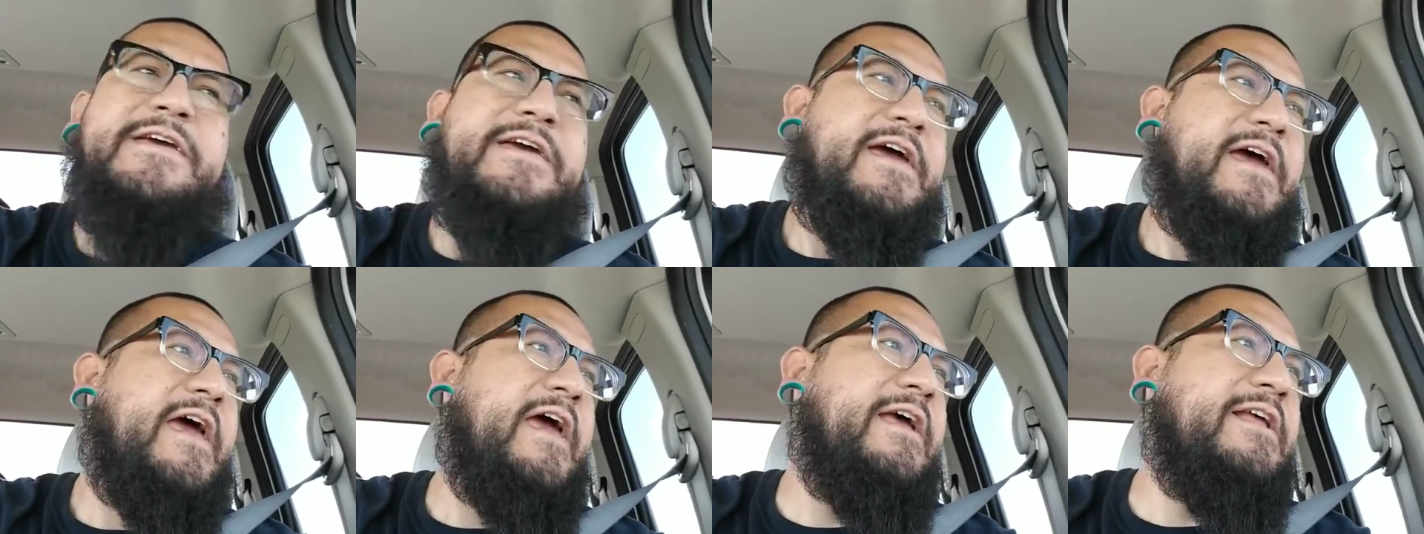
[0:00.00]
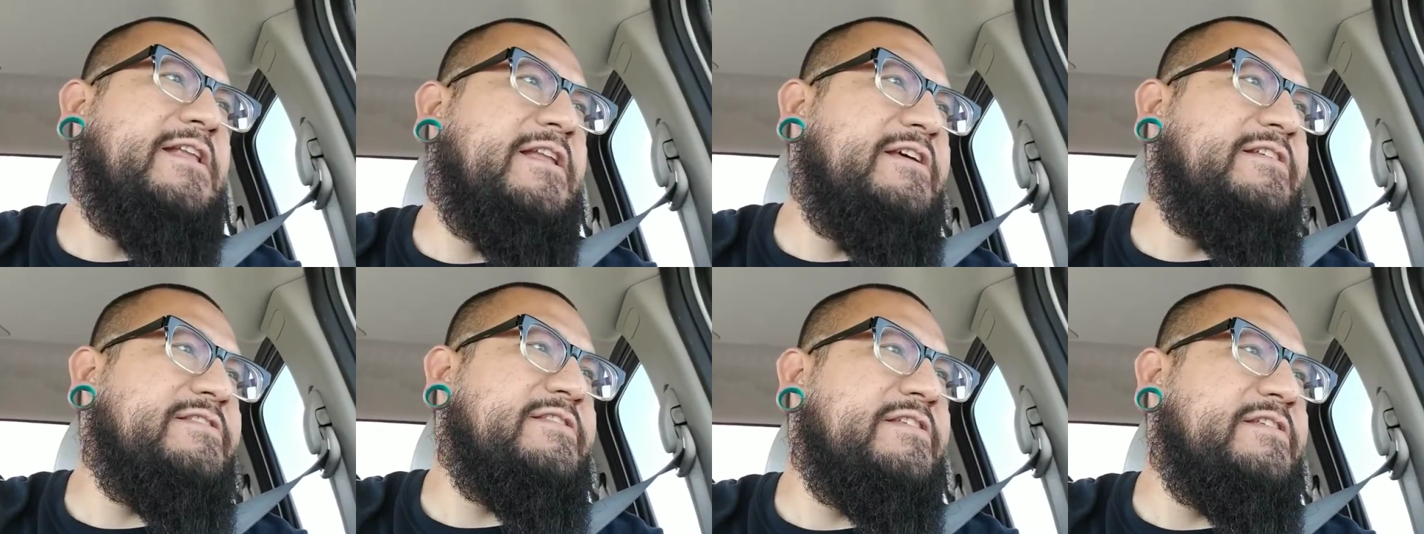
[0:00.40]
Hey,
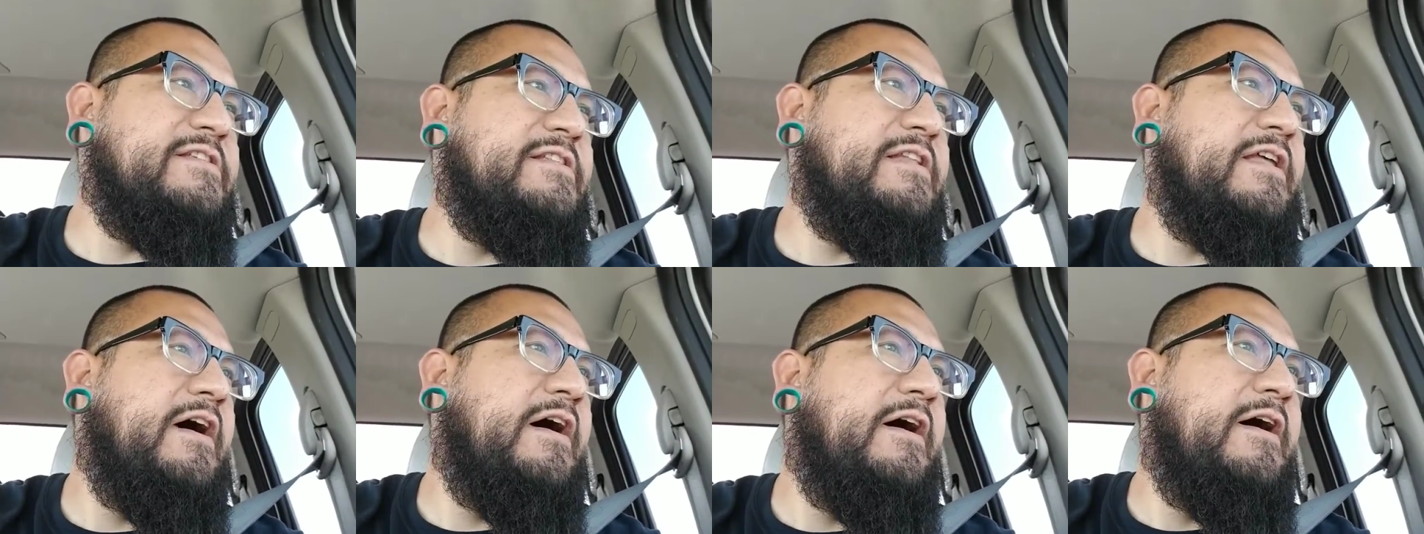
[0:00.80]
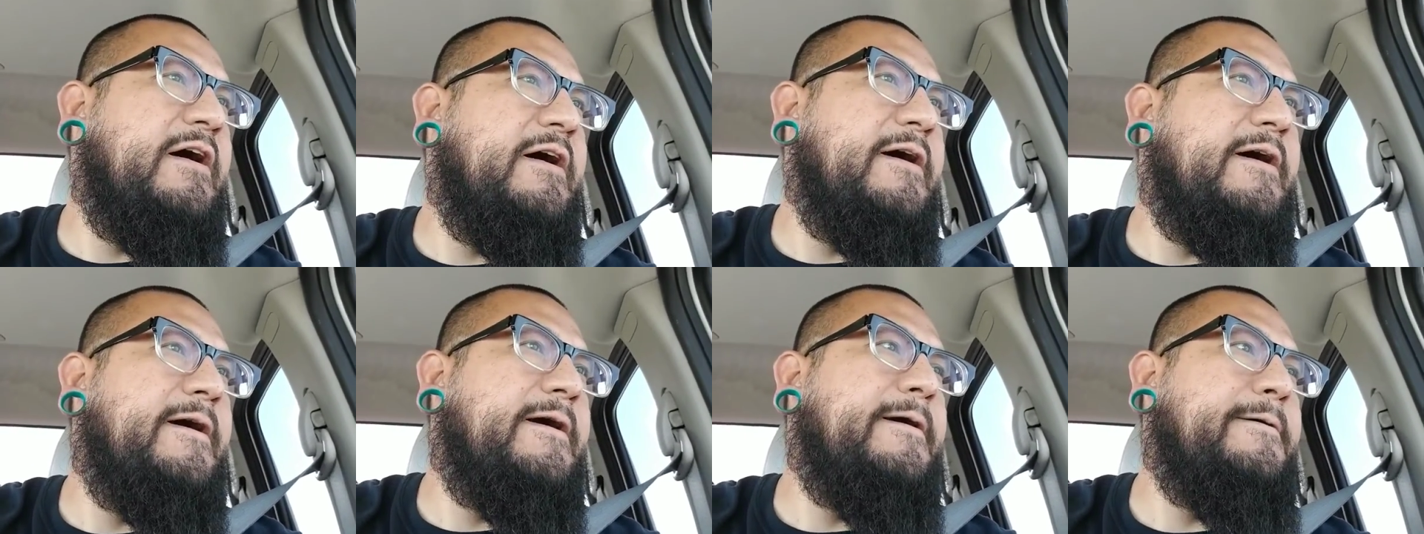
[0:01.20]
listen,
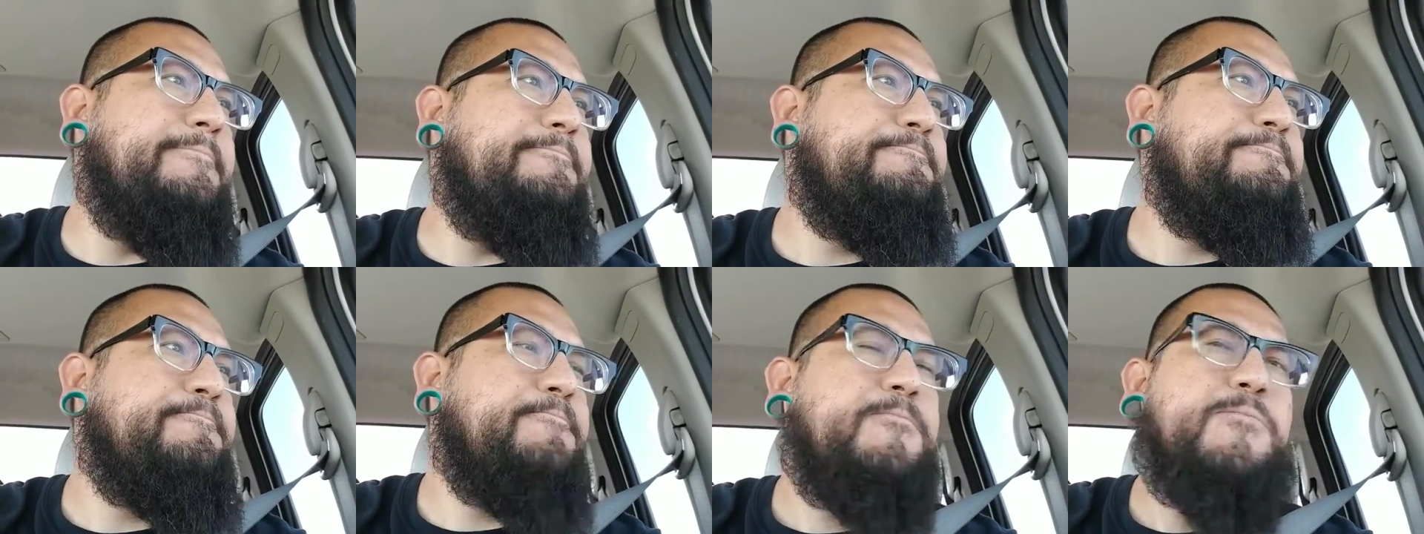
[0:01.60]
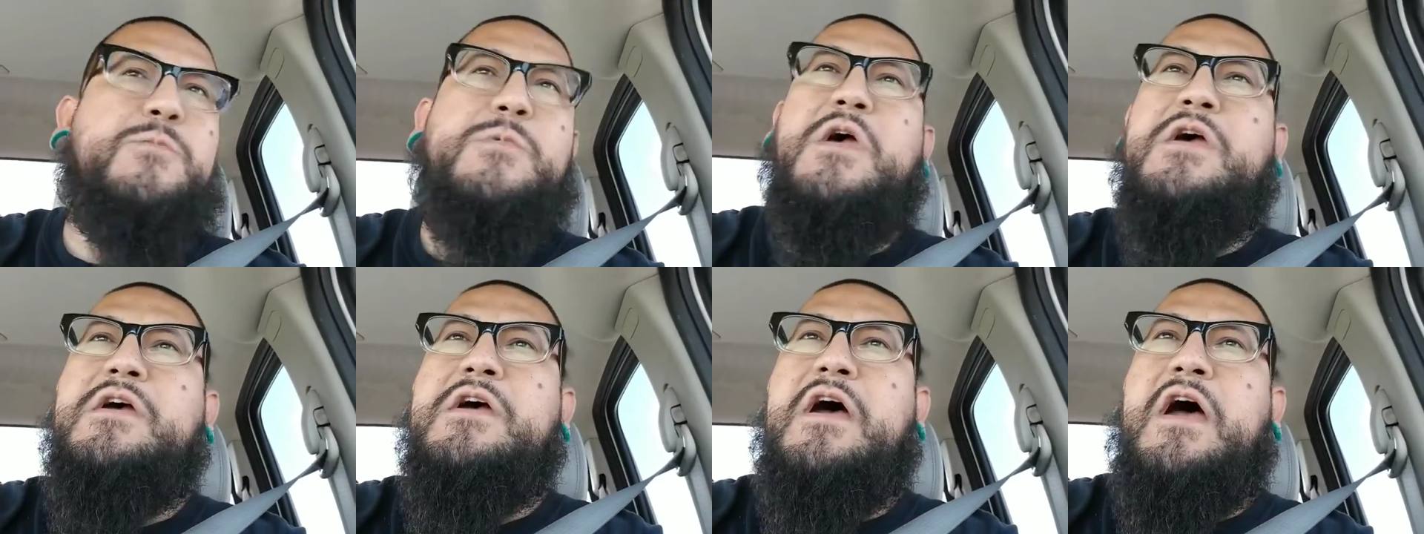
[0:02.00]
uh,
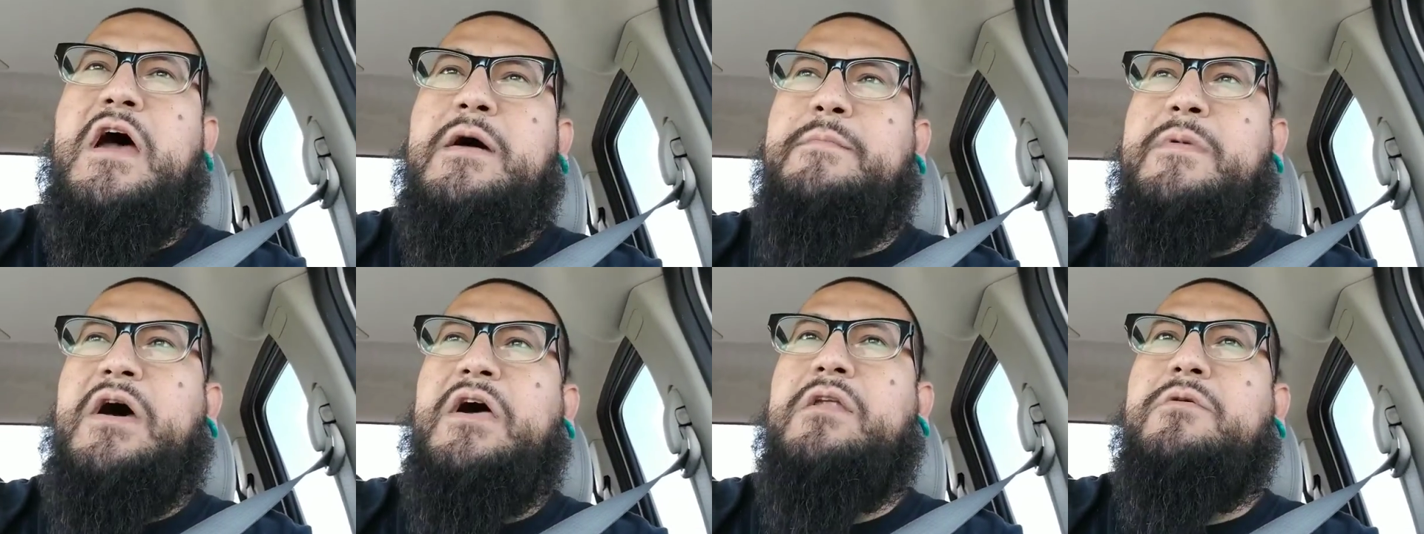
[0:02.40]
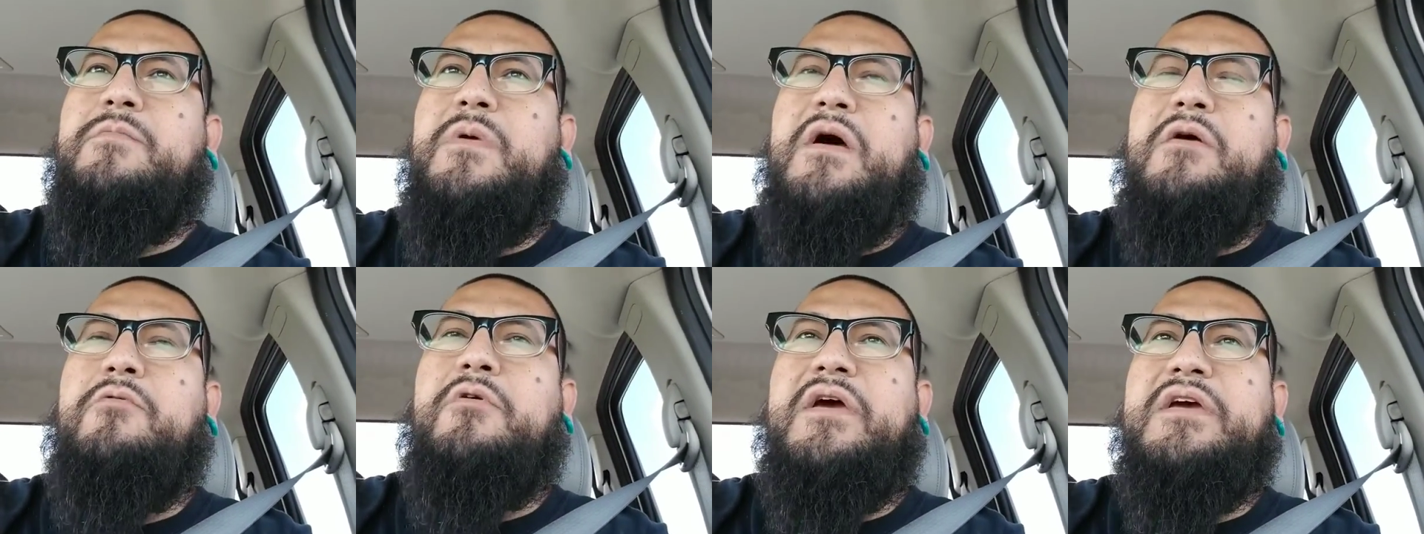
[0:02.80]
I'm on
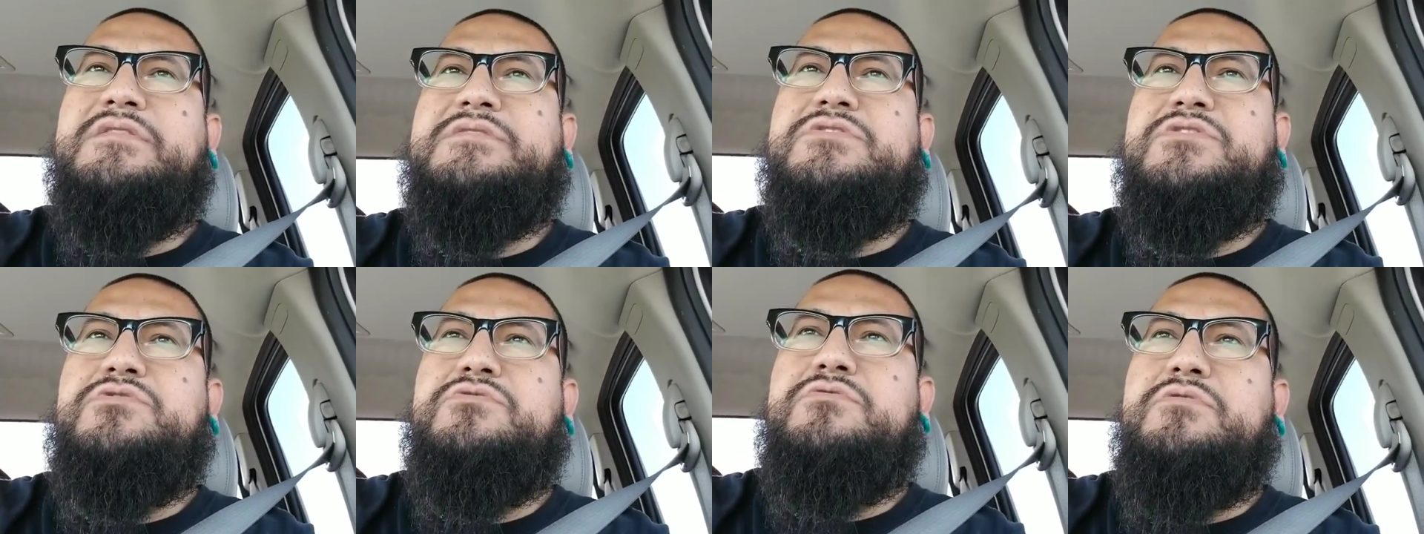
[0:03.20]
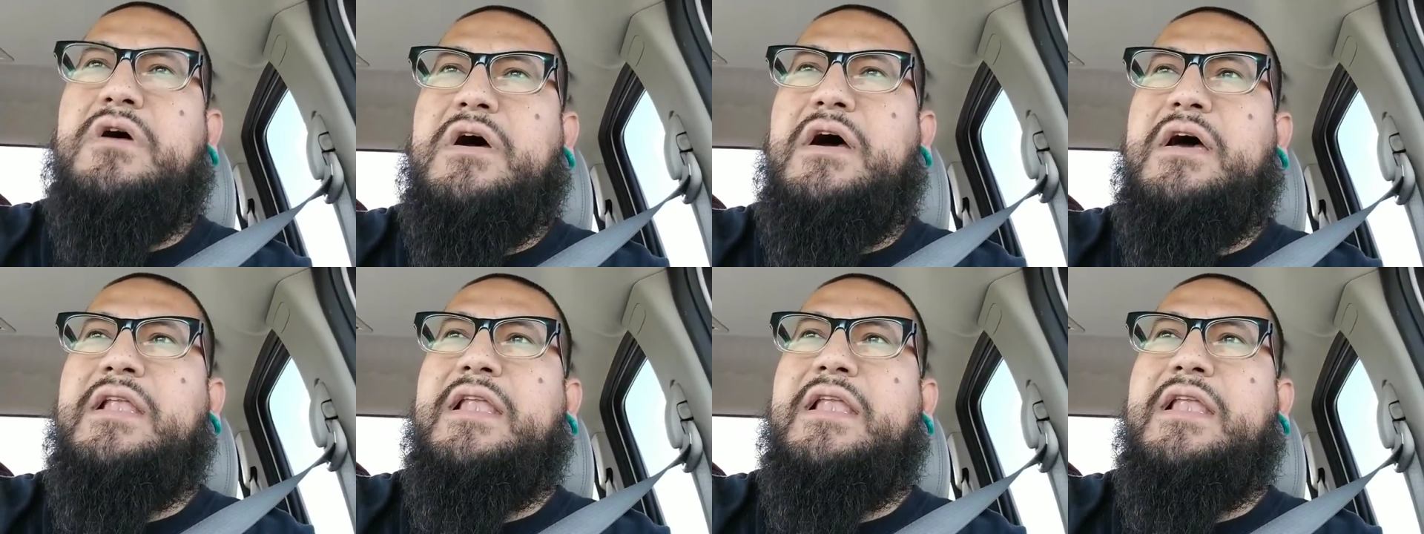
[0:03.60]
my way to uh,